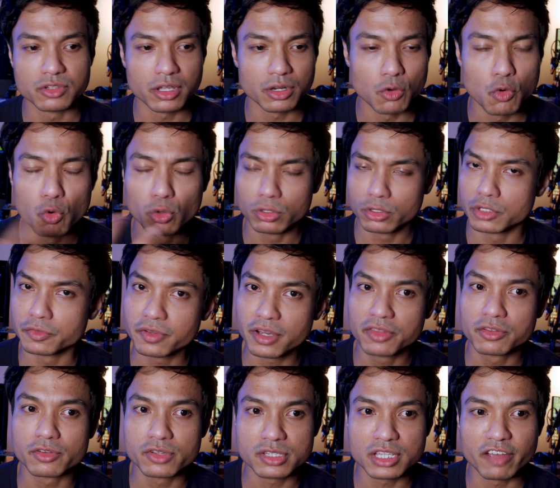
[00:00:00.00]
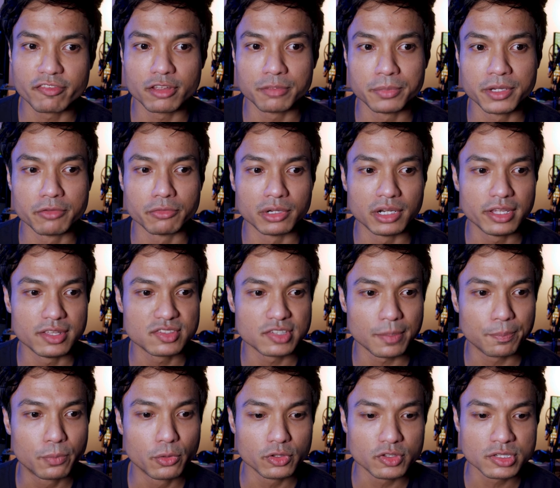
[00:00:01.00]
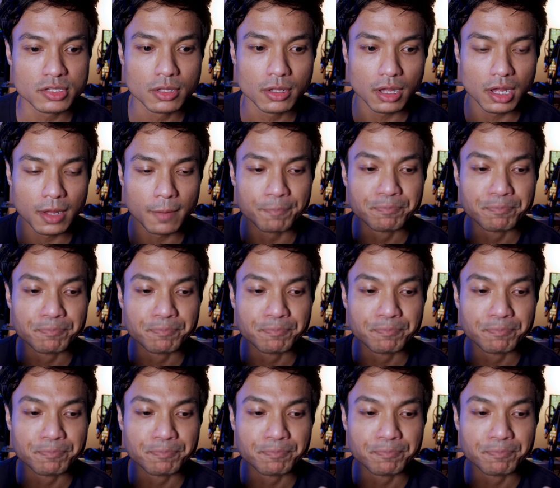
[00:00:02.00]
you get a whole lot of other stuff that's being released that puts